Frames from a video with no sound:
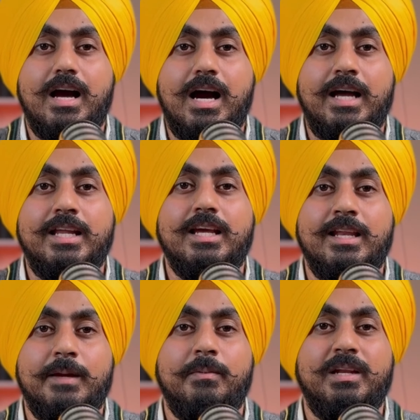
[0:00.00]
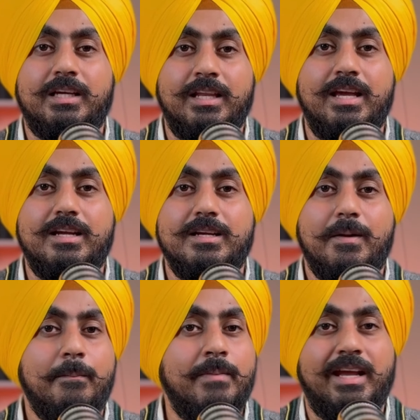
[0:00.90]
ARIA-label click
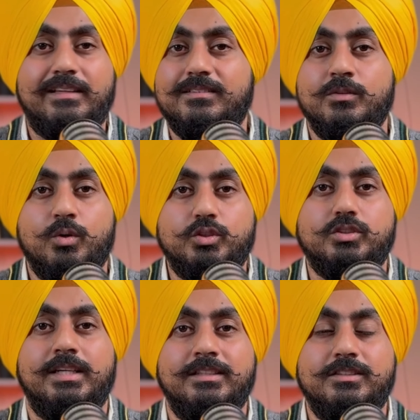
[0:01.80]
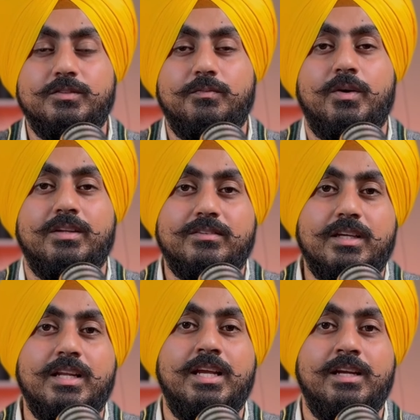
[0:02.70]
makes no sense for a
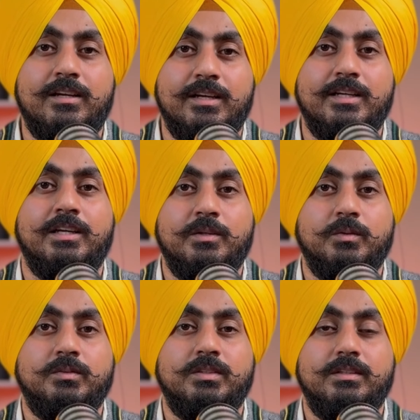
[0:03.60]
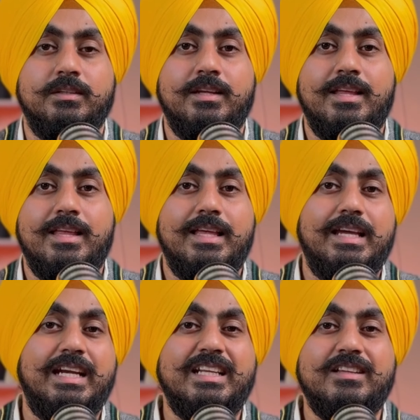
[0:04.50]
screen reader user.
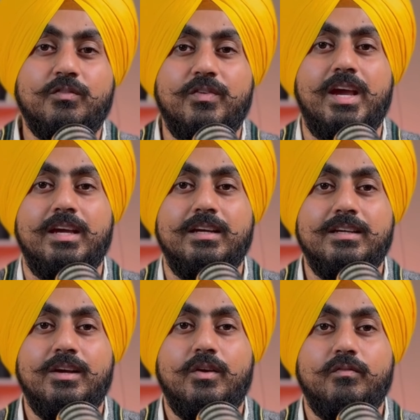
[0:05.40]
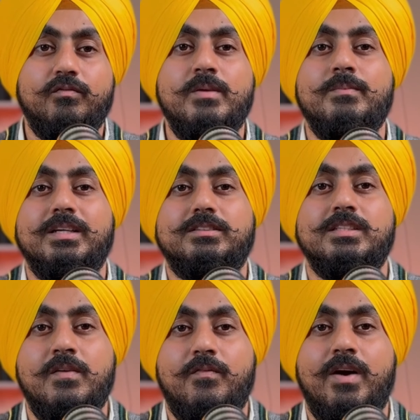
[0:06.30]
It is vague. We must
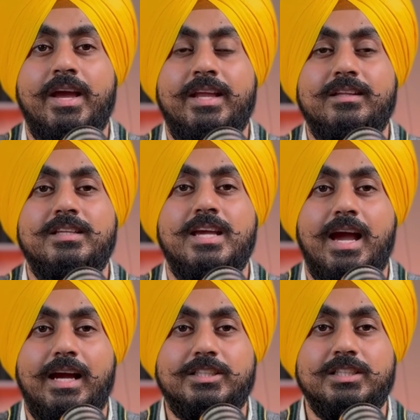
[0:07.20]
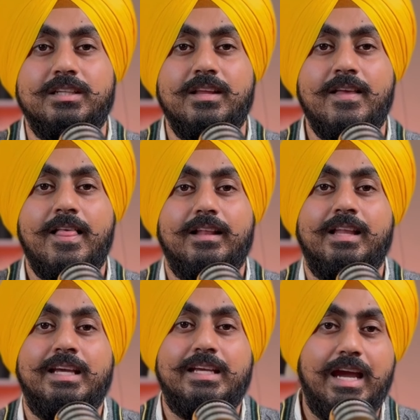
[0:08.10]
define the action
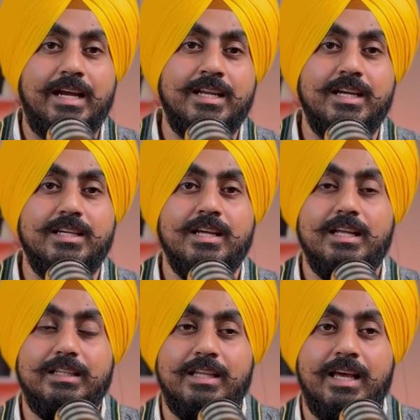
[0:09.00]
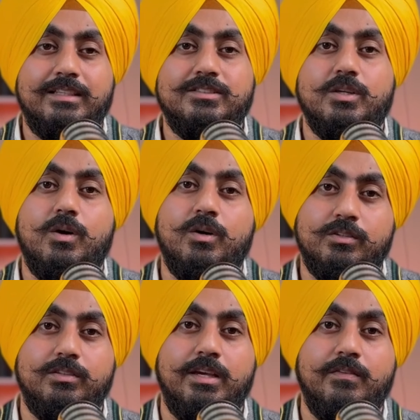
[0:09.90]
like edit, next, or
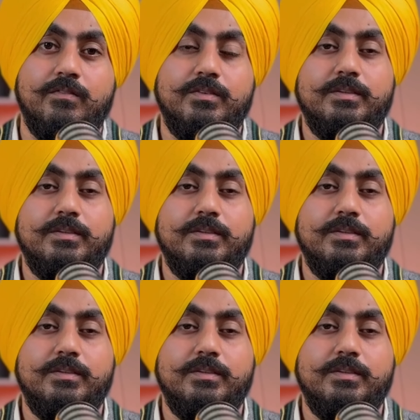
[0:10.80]
save.